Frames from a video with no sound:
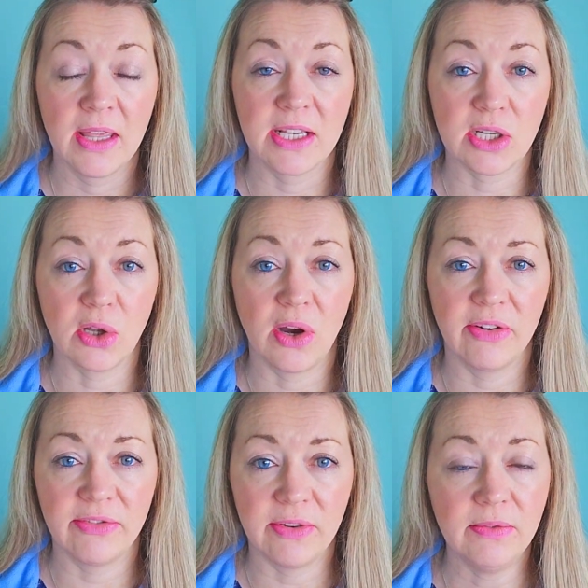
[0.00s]
There's a lot
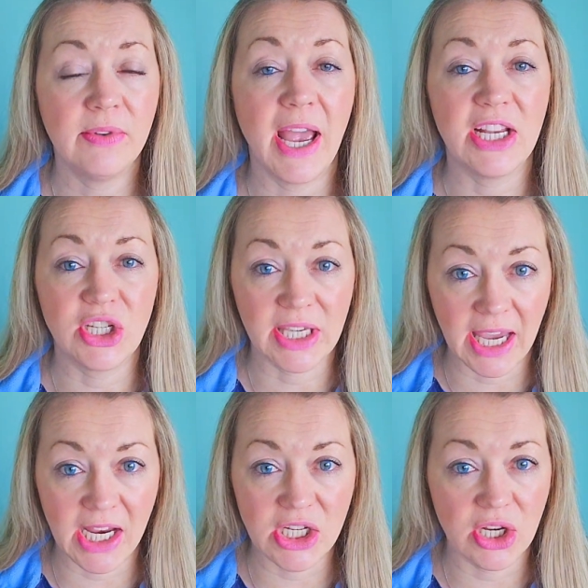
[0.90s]
of
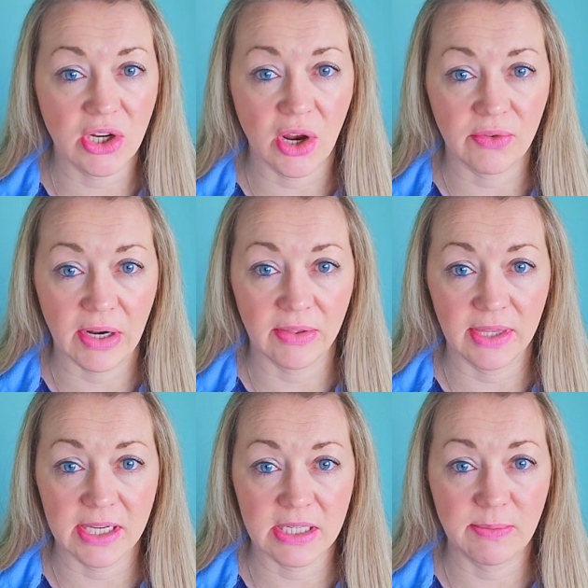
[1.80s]
education around
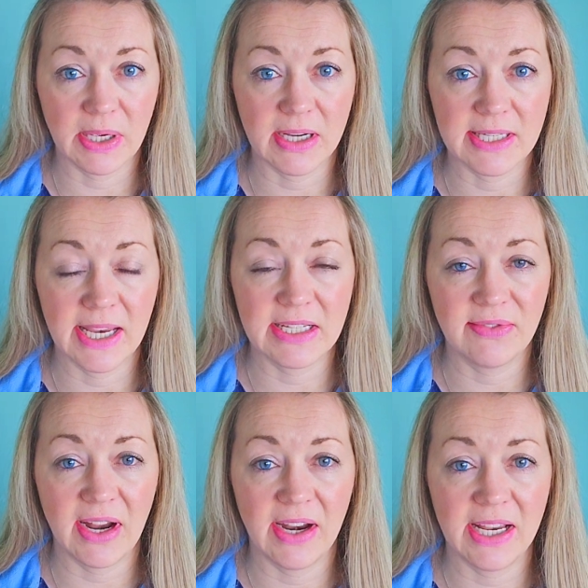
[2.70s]
this because
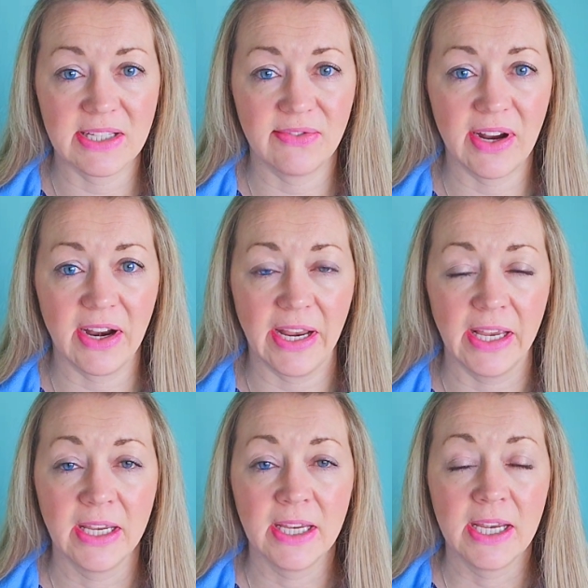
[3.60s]
it's a very